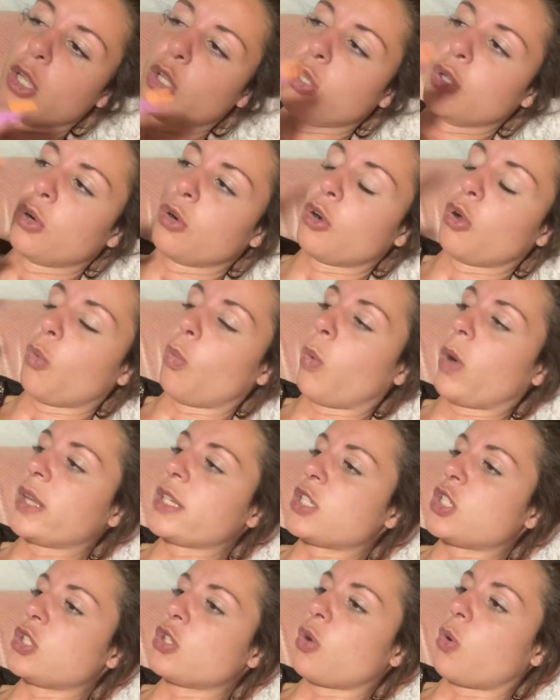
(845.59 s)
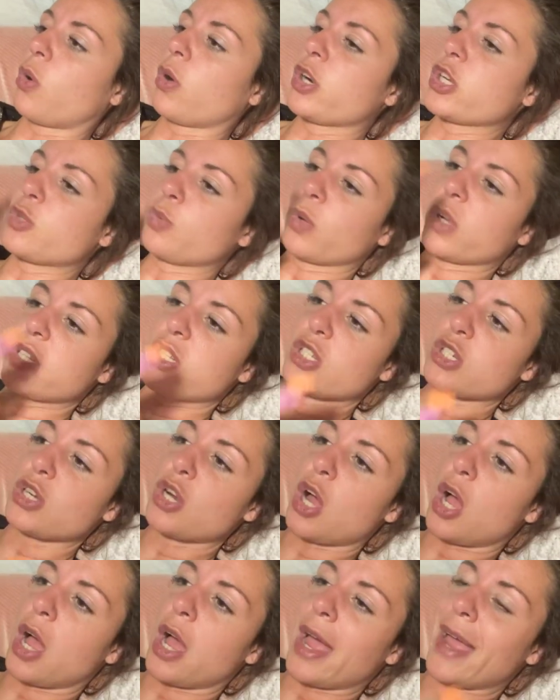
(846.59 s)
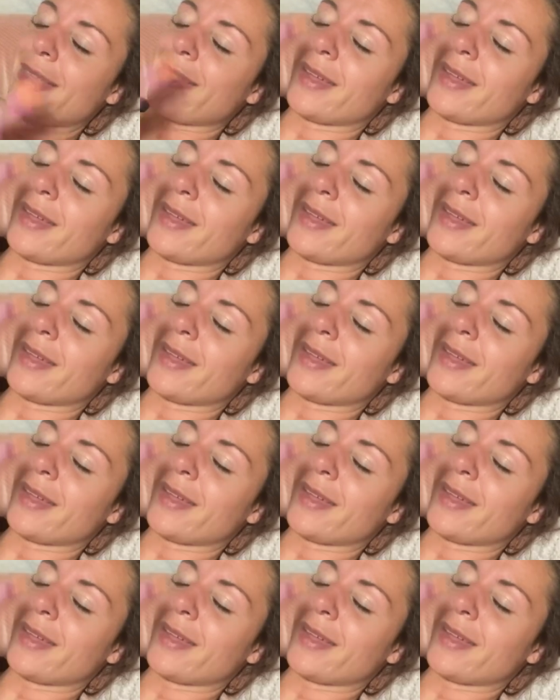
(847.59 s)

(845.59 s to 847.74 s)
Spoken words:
You don't know what's yours, what's not.